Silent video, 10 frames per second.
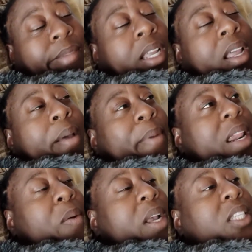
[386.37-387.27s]
But
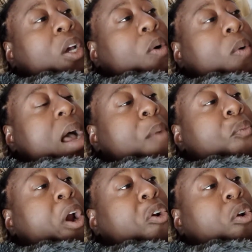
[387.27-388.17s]
anyway, so I'm
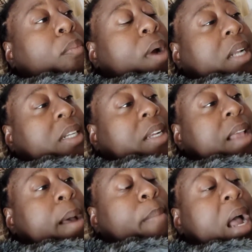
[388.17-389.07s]
working on projects.
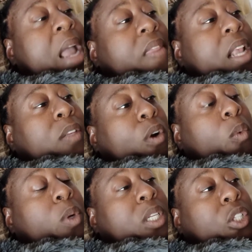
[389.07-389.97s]
I'm buying things for it,
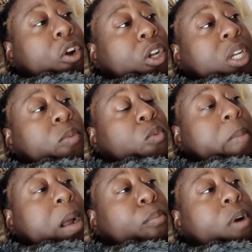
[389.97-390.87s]
which is dirt cheap. One of
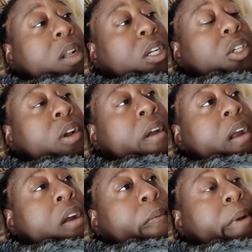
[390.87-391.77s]
my projects
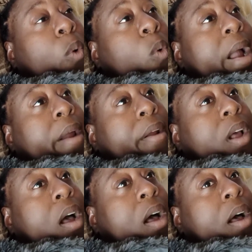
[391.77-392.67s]
required,
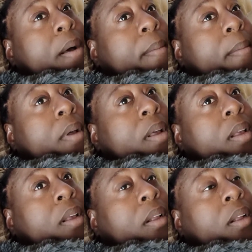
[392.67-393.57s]

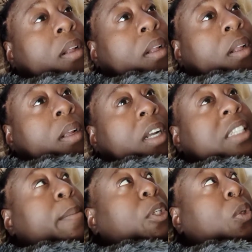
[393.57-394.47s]
because
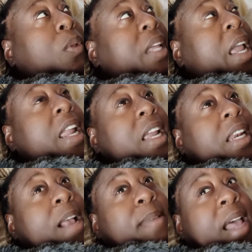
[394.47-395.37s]
I'm doing the hanging
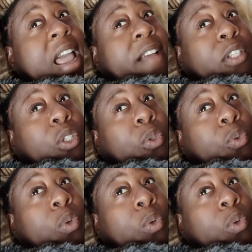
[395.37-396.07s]
lamps. I have 2